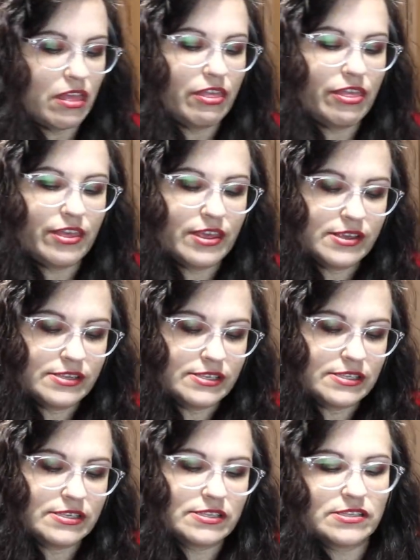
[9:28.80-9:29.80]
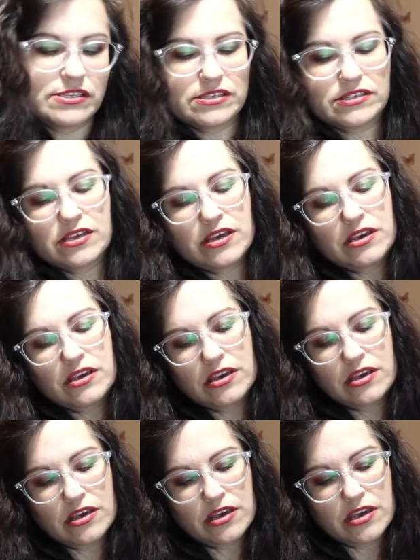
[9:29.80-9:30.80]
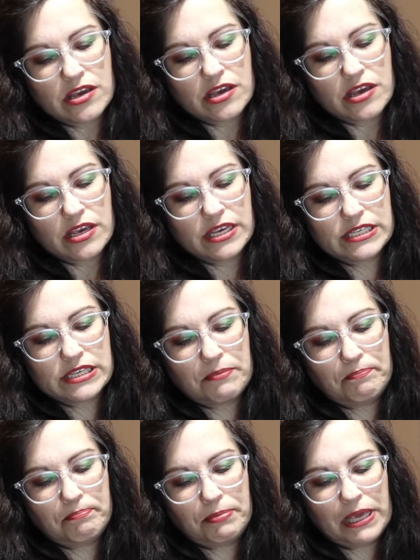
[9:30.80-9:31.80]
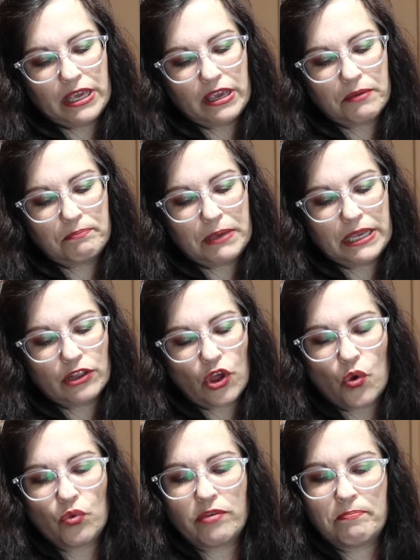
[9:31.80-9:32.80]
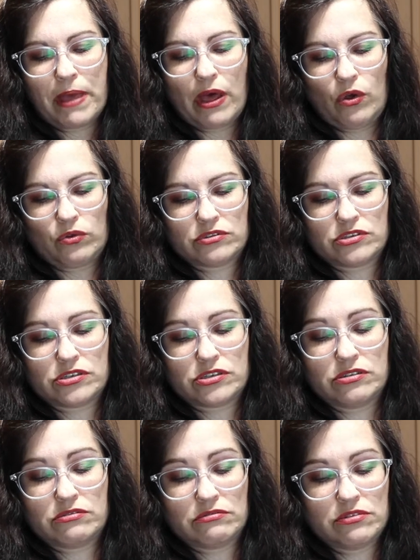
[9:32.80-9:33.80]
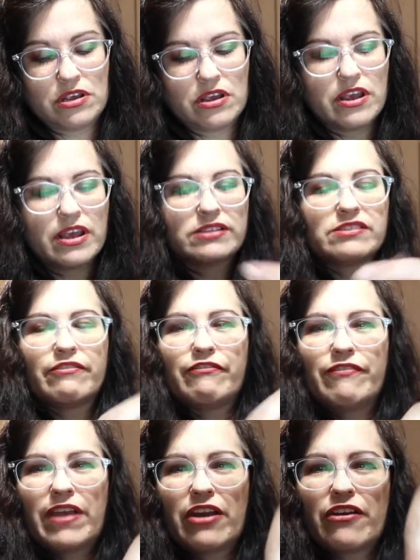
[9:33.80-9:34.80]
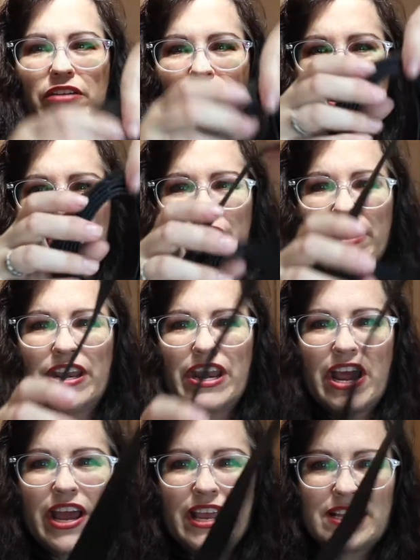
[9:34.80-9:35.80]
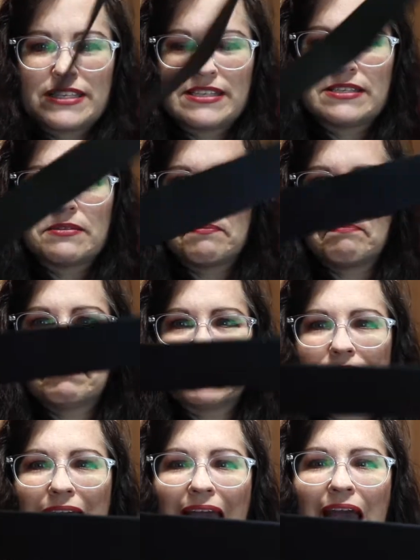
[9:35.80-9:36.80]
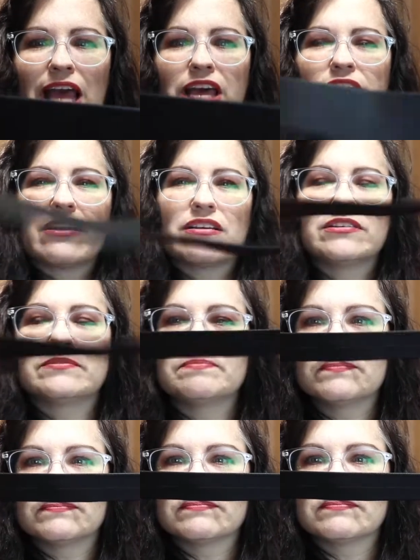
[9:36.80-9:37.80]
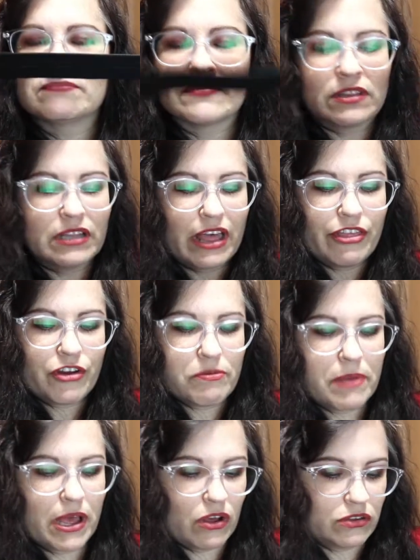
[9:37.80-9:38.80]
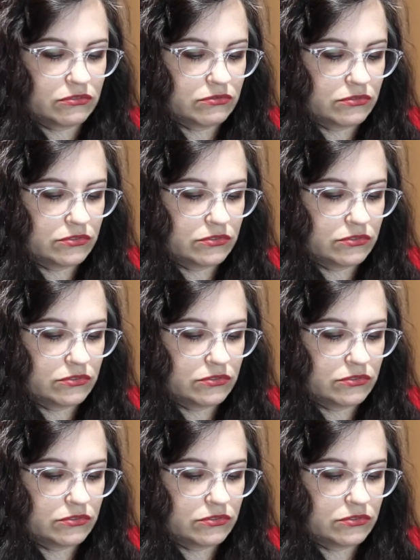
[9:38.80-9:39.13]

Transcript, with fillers: this is a be below the belt. It's a very, very nice black leather belt.